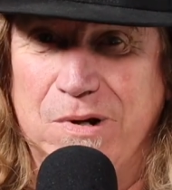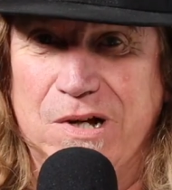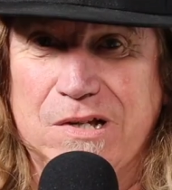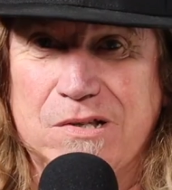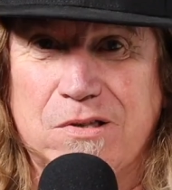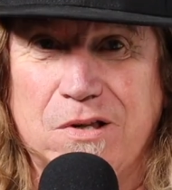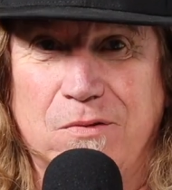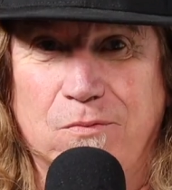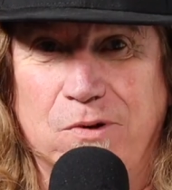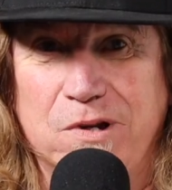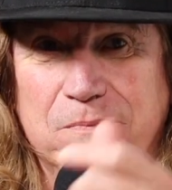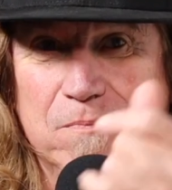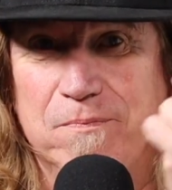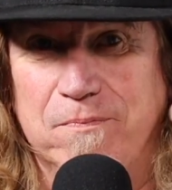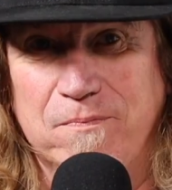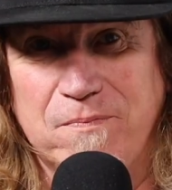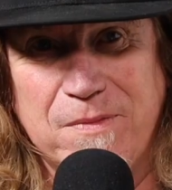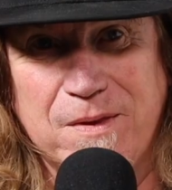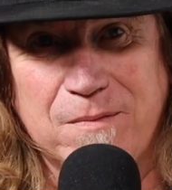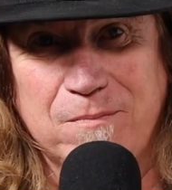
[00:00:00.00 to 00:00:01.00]
bus, and we
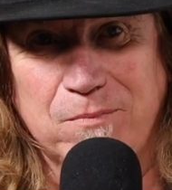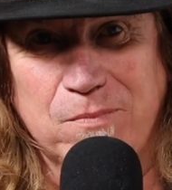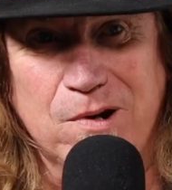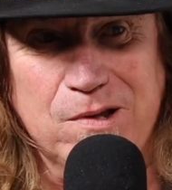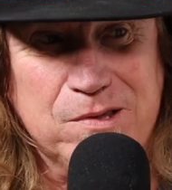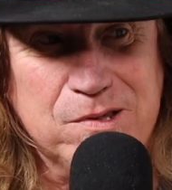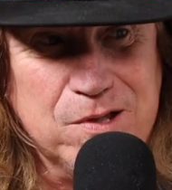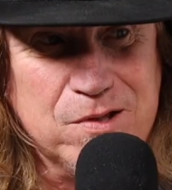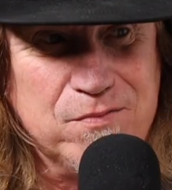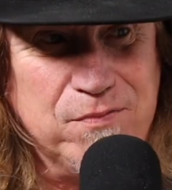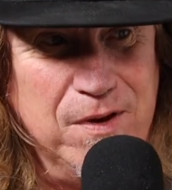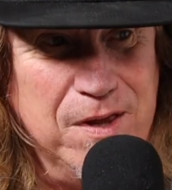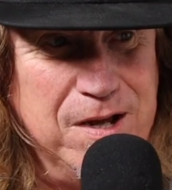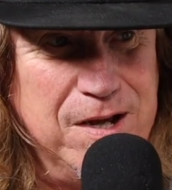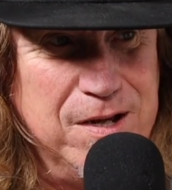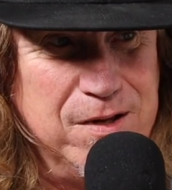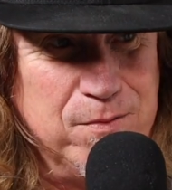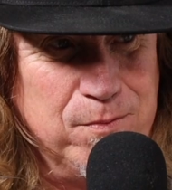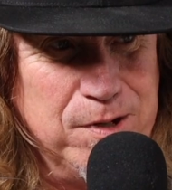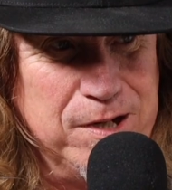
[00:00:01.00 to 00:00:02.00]
brought this
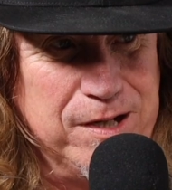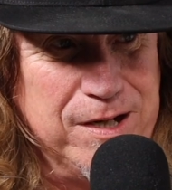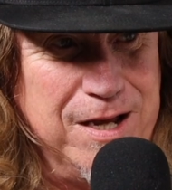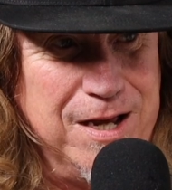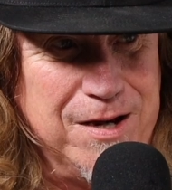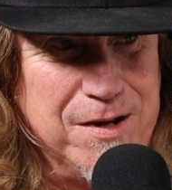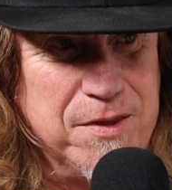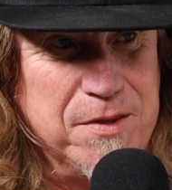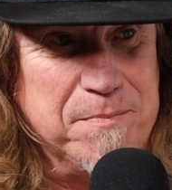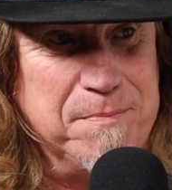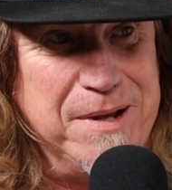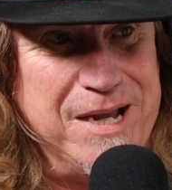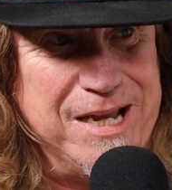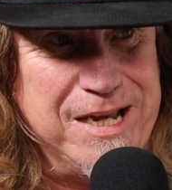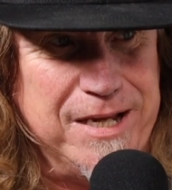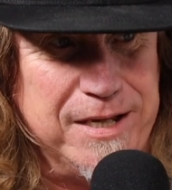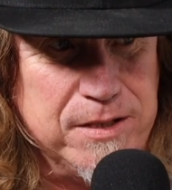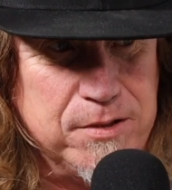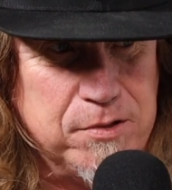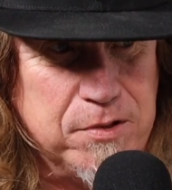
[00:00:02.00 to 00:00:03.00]
flying rig out of the
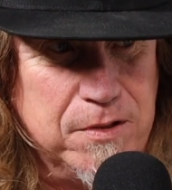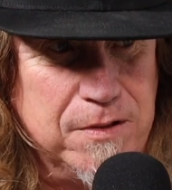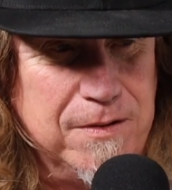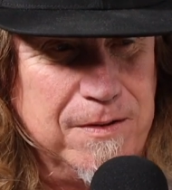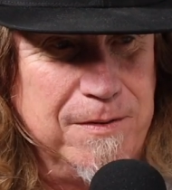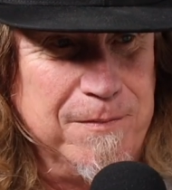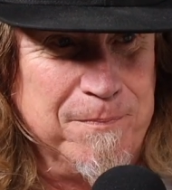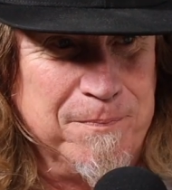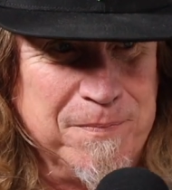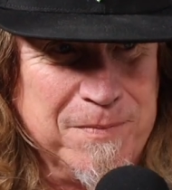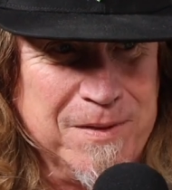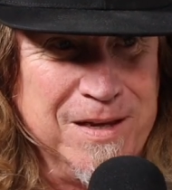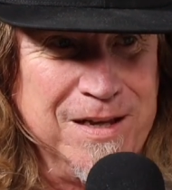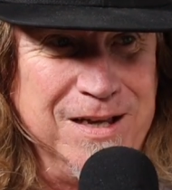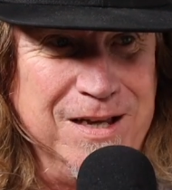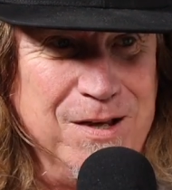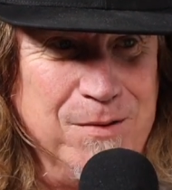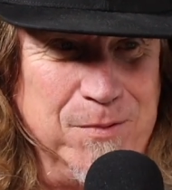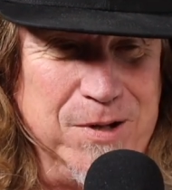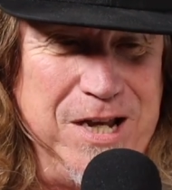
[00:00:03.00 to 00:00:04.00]
bays,
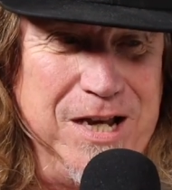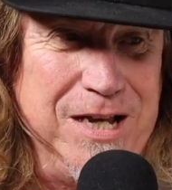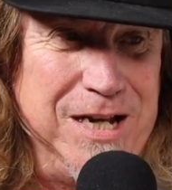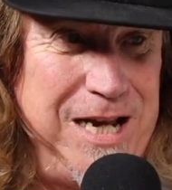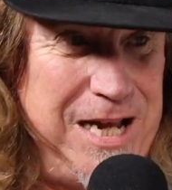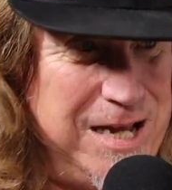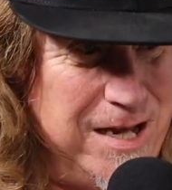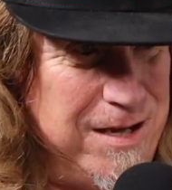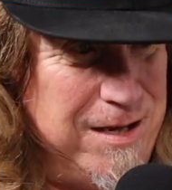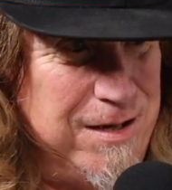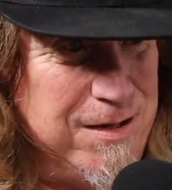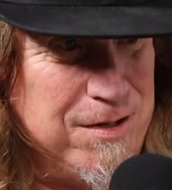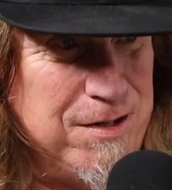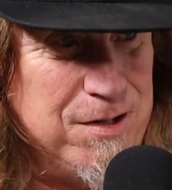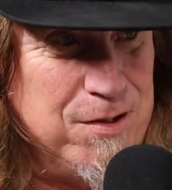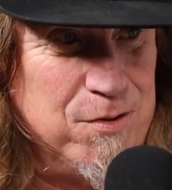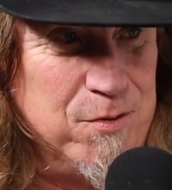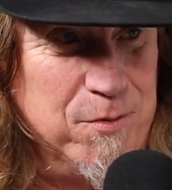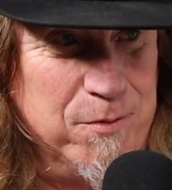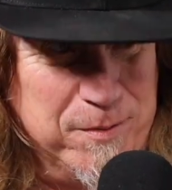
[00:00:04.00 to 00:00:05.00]
and we had Andy,
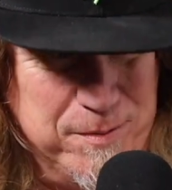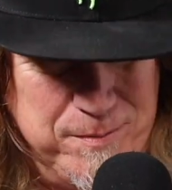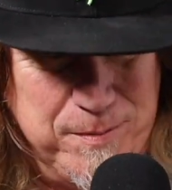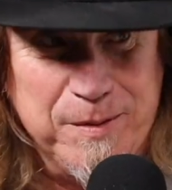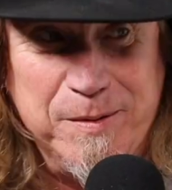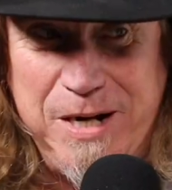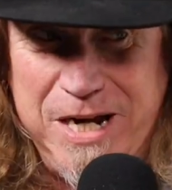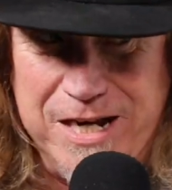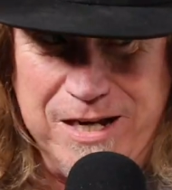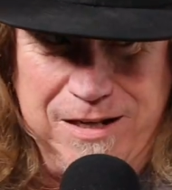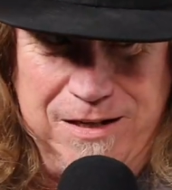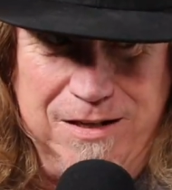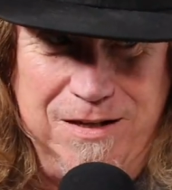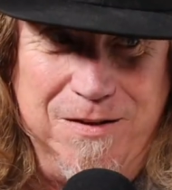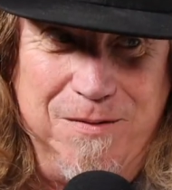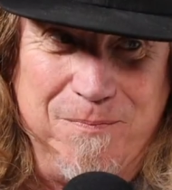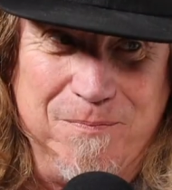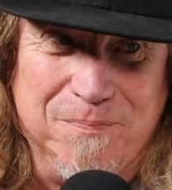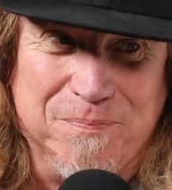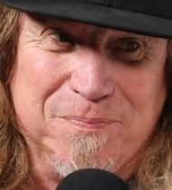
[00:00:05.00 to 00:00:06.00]
you remember Andy?
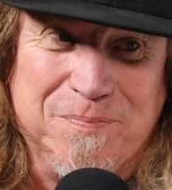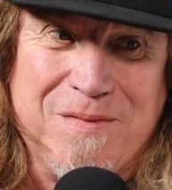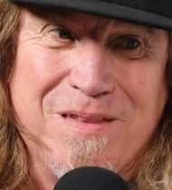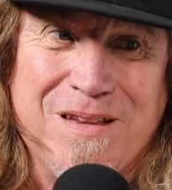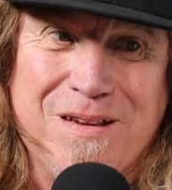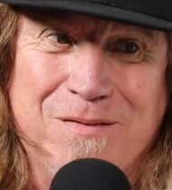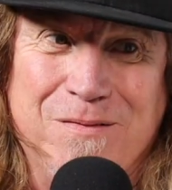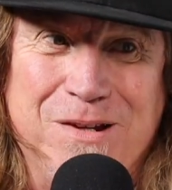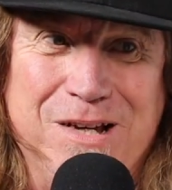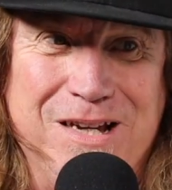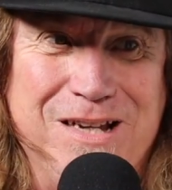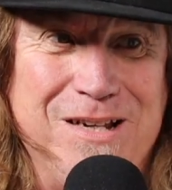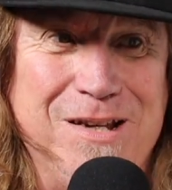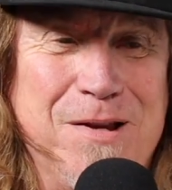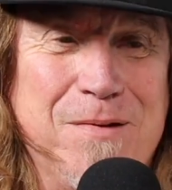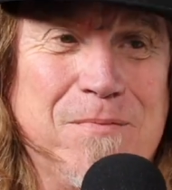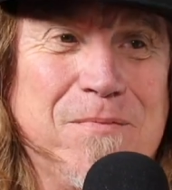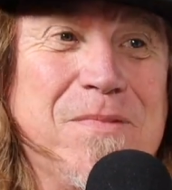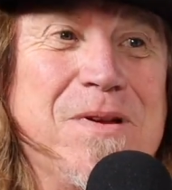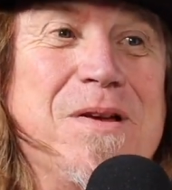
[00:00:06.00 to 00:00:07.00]
Uh-huh. We had
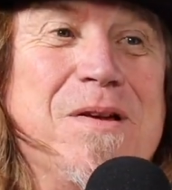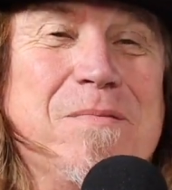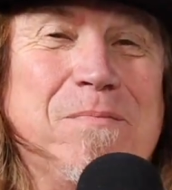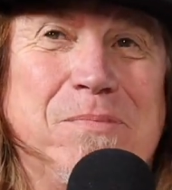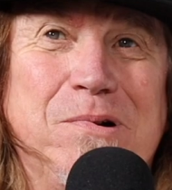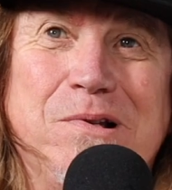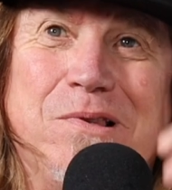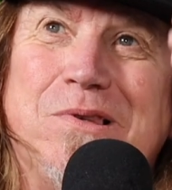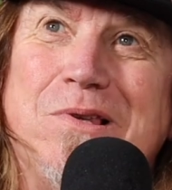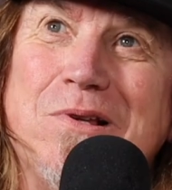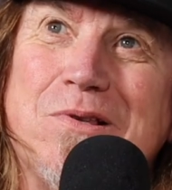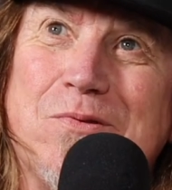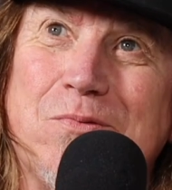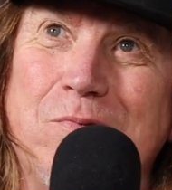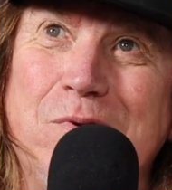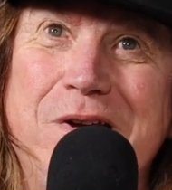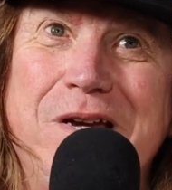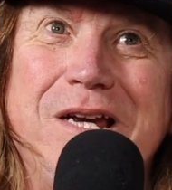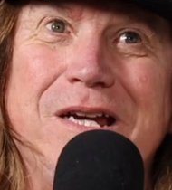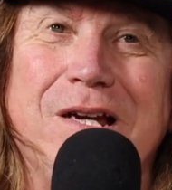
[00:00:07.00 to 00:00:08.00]
him put this
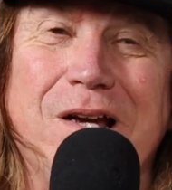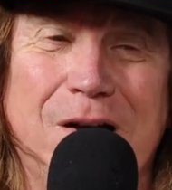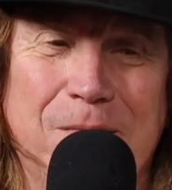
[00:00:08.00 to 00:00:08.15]
rig